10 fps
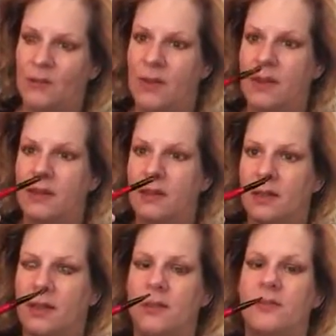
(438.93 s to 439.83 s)
feel like it's a
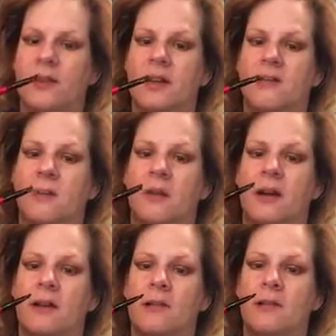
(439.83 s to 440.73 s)
little thick for
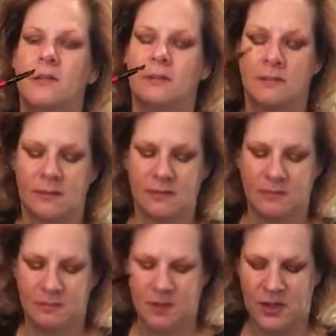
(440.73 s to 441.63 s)
brows,
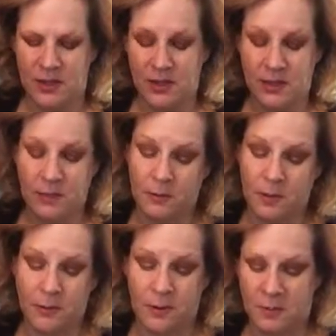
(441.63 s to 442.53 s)
but it did
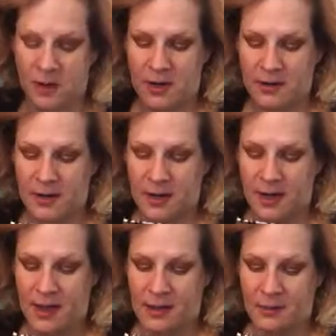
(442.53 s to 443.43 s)
work with the product that I
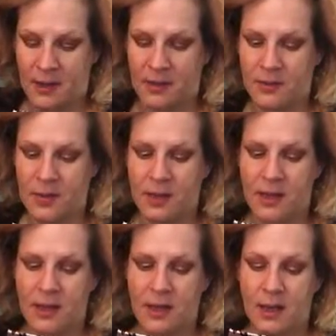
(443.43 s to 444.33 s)
had it with
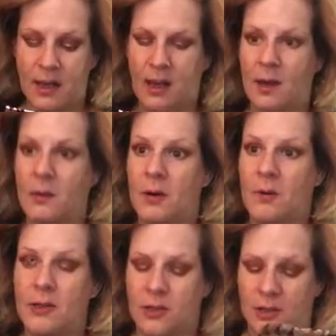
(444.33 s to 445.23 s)

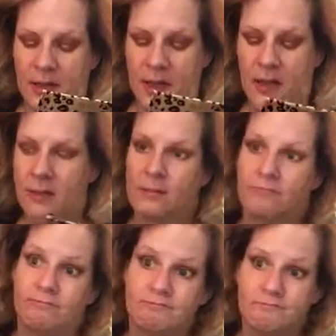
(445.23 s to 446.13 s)
originally.
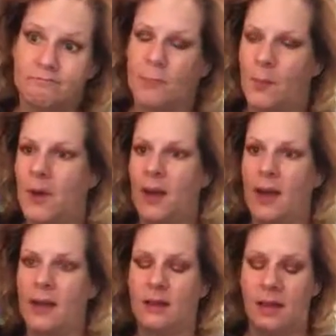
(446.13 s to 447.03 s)
But
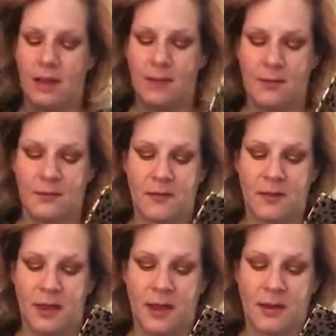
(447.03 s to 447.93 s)
I love it for
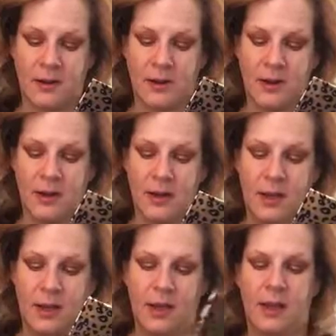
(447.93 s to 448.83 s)
a liner.
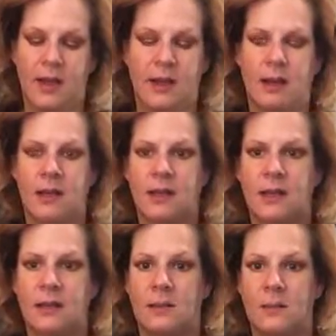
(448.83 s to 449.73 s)
And I'm going to
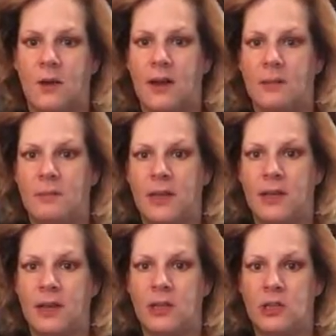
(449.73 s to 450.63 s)
take the brown
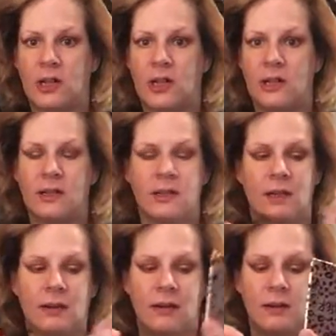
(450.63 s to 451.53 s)
midnight shade
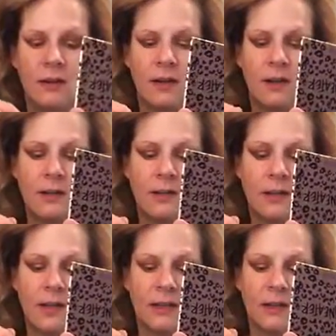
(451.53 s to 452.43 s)
down here, and I'm going to
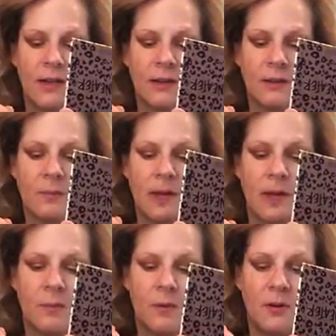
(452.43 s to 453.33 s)
use that as liner on my
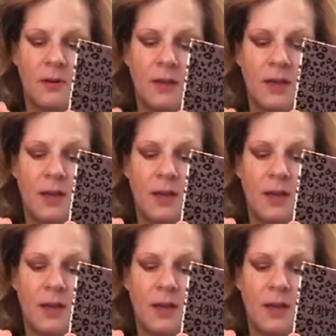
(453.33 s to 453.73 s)
upper